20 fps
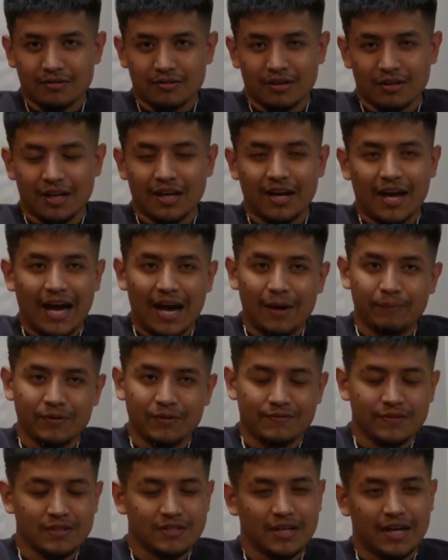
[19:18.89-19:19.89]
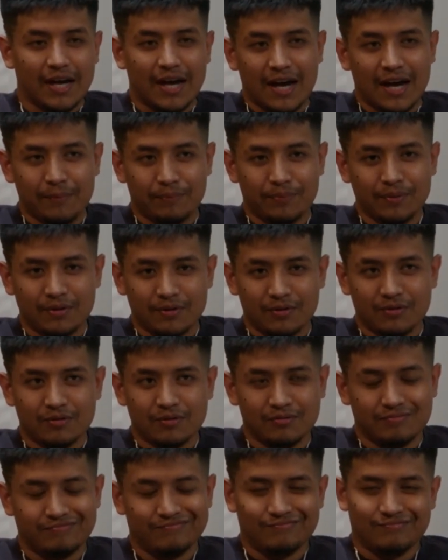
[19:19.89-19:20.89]
Let it happen. If it's going to happen,
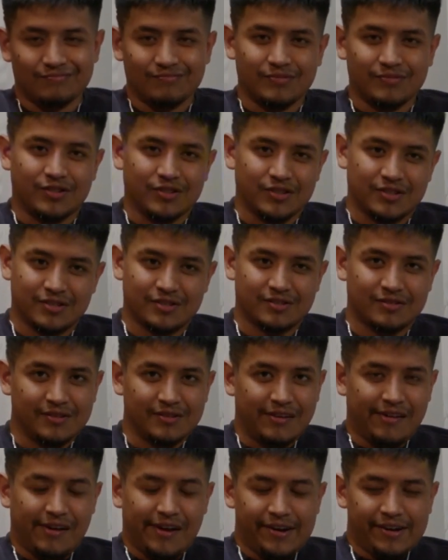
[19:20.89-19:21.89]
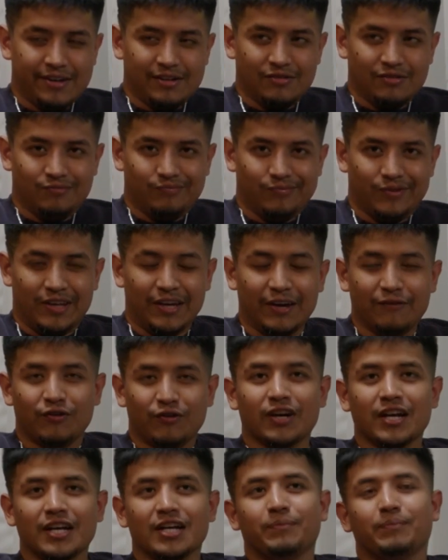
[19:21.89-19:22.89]
just, if
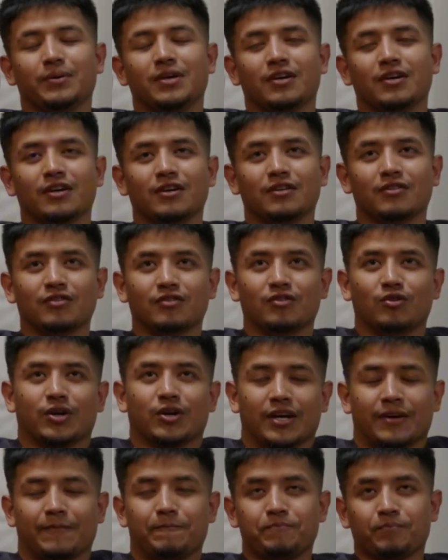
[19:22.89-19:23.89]
you're going to be, okay.